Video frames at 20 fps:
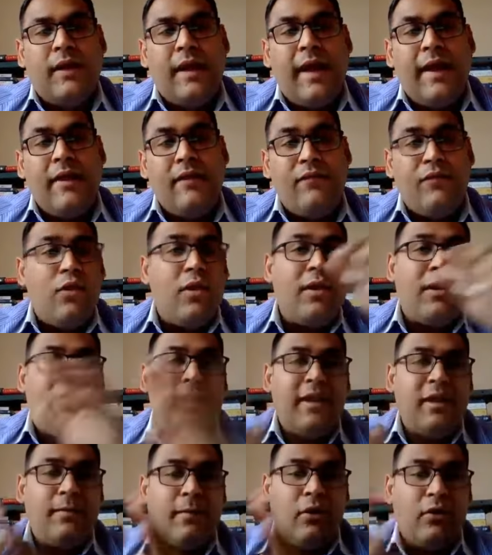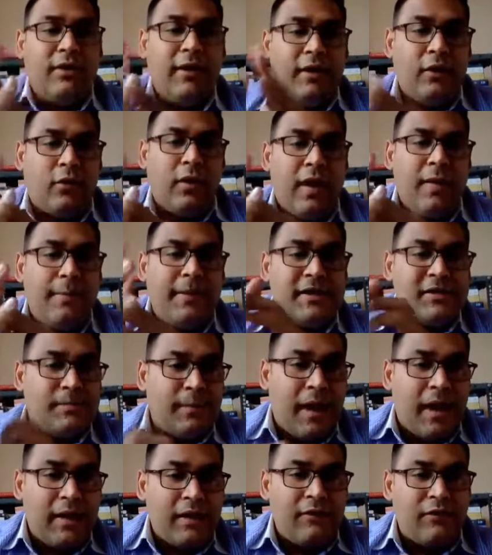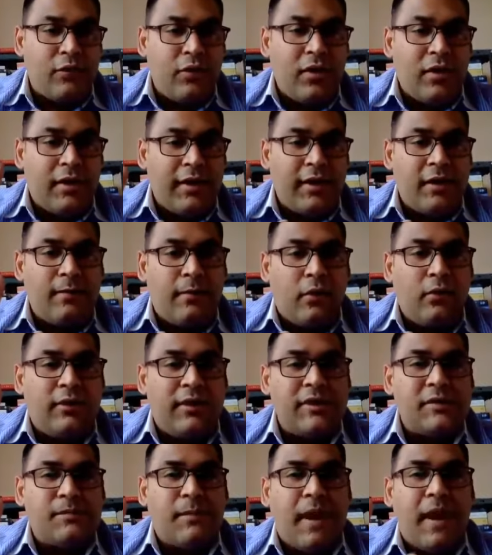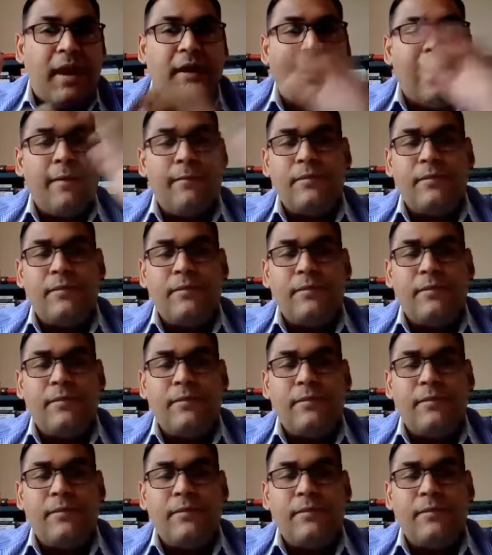And if you are clear about the requirements part, if you are clear about this part,